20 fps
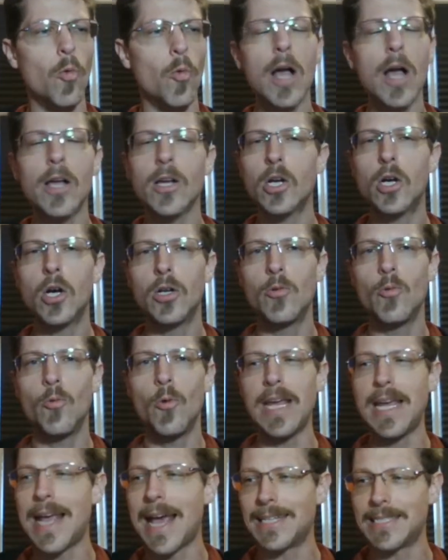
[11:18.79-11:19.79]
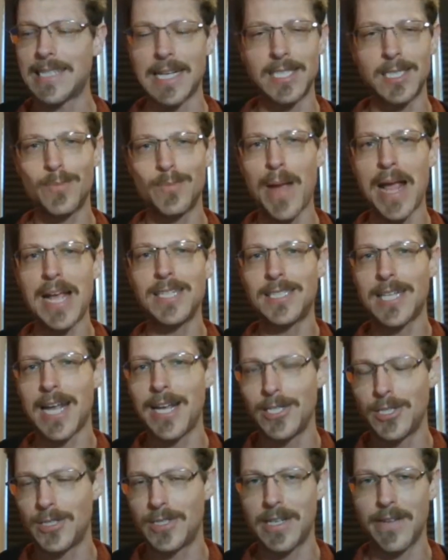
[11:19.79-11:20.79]
What could we as a space
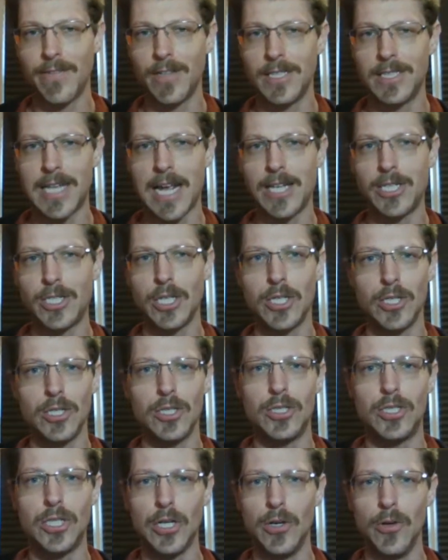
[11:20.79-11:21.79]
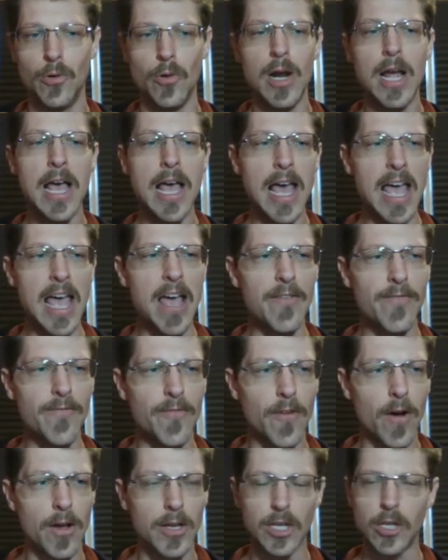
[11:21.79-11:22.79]
age civilization do if
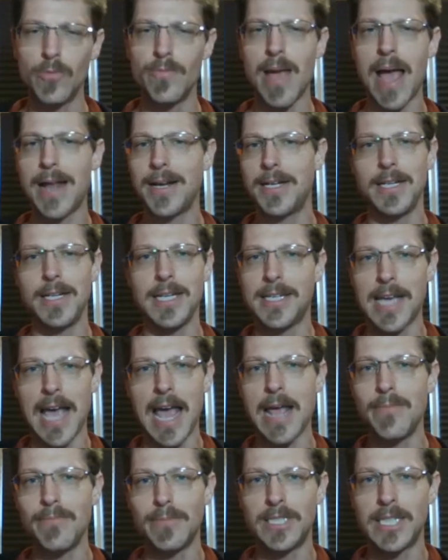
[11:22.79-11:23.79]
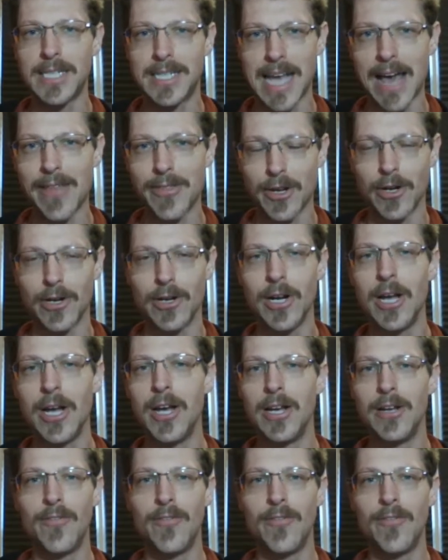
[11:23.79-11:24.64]
humanity came together